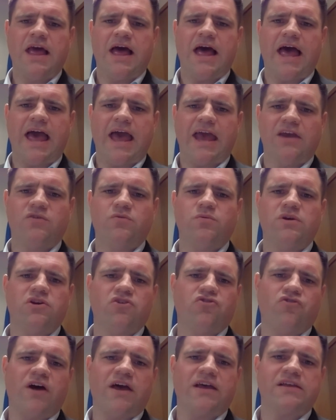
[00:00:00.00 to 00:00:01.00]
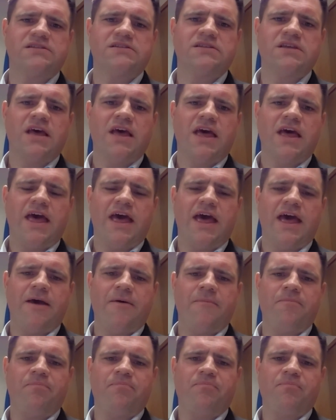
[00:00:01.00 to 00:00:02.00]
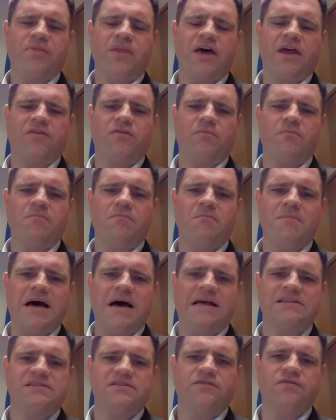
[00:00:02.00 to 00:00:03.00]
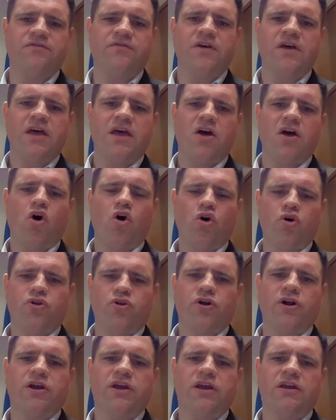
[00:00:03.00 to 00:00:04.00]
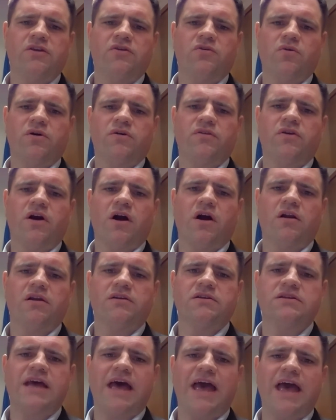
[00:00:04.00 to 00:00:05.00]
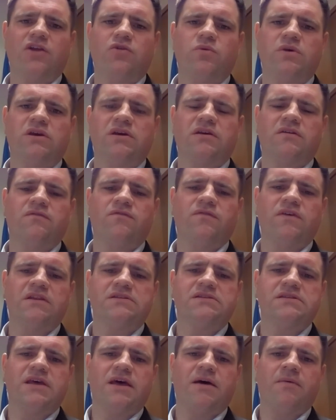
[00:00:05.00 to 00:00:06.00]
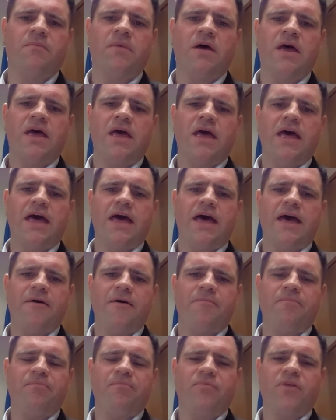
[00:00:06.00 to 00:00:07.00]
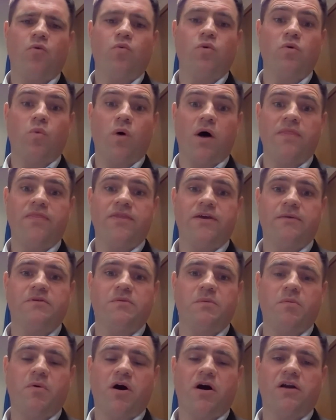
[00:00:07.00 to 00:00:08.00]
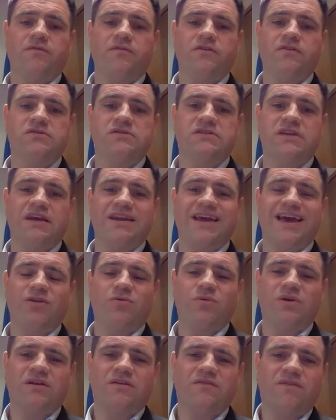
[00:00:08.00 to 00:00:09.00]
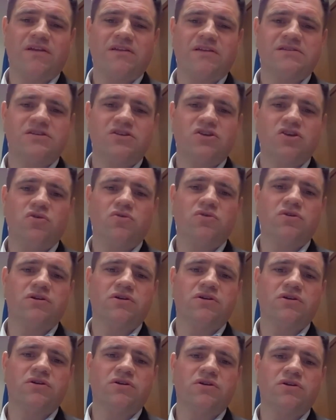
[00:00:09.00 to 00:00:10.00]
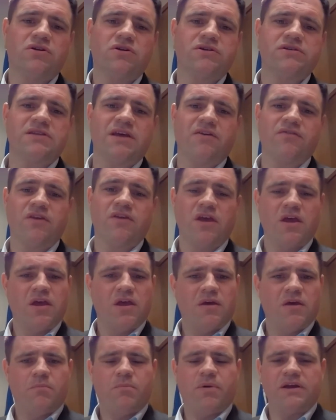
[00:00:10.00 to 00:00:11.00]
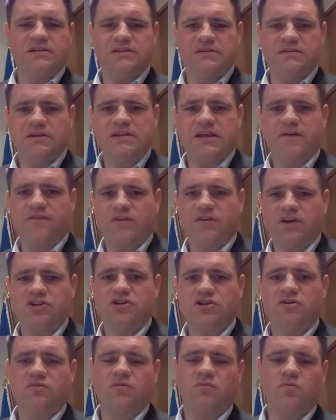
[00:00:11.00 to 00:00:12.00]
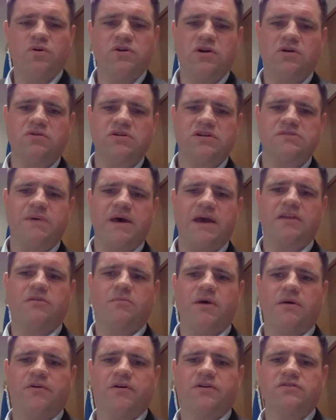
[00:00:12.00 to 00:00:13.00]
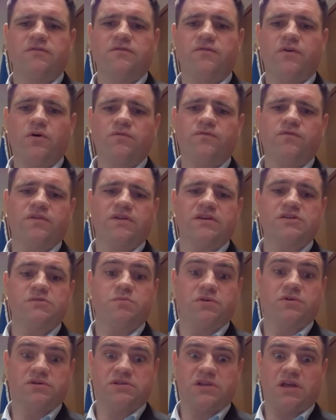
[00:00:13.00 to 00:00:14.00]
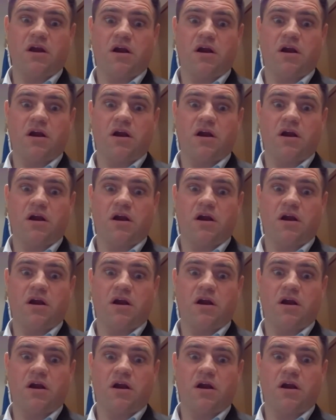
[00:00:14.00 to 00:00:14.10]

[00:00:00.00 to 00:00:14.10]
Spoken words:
How do we address that massive other in Northern Ireland? How do we convince them that we want them to be part of a new state? How do we convince unionists that by definition we don't expect them ever to vote for this because they are